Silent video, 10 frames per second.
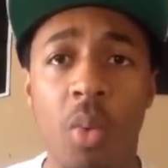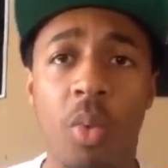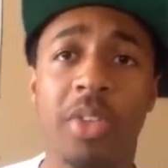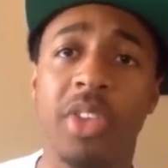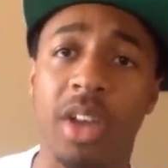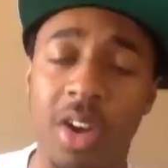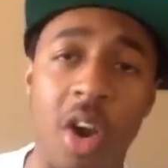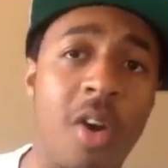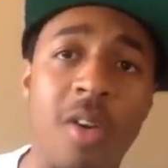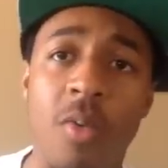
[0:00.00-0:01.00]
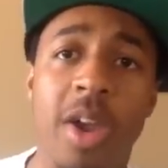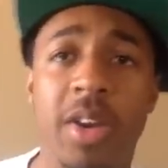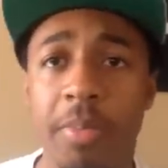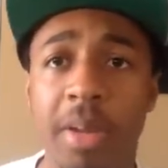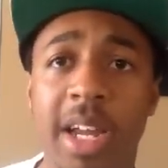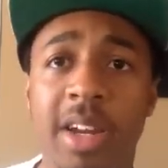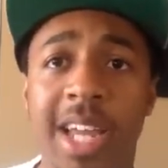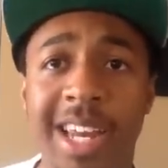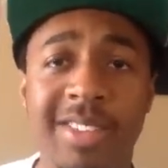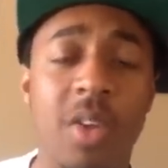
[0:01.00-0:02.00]
with a current Raider player
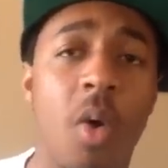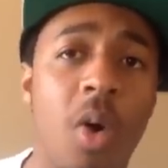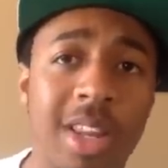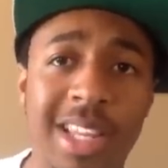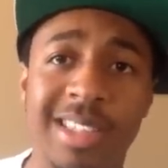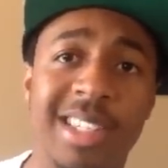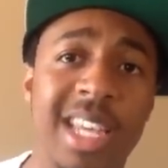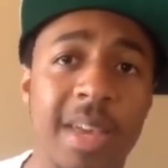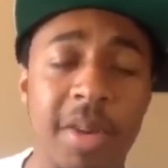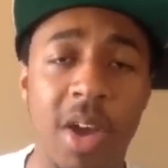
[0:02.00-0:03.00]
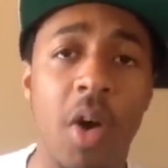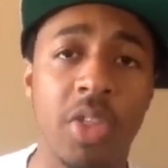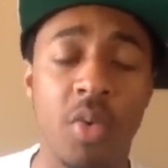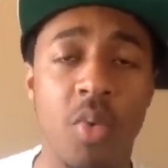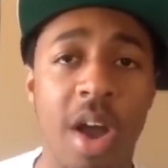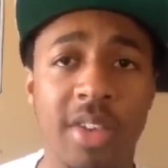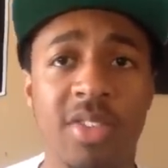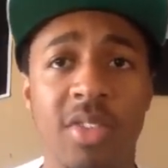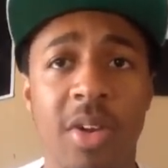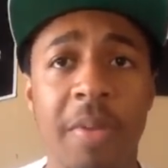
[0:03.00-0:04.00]
that is on the team and on the
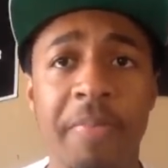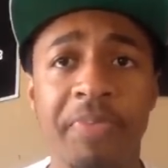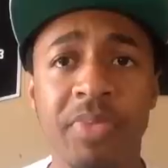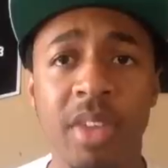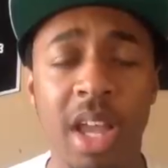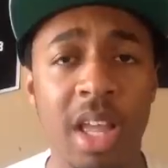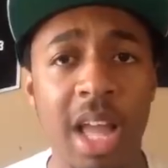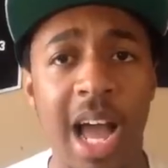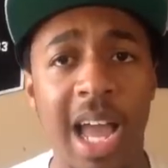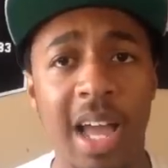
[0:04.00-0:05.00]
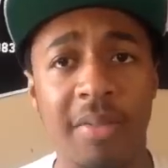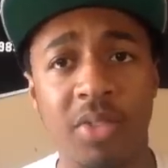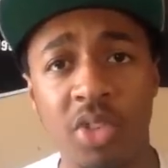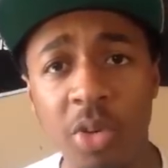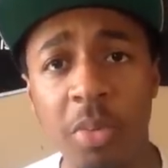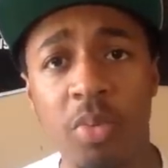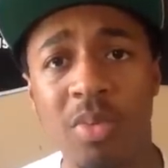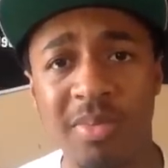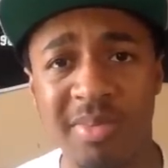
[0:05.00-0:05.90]
roster. I have two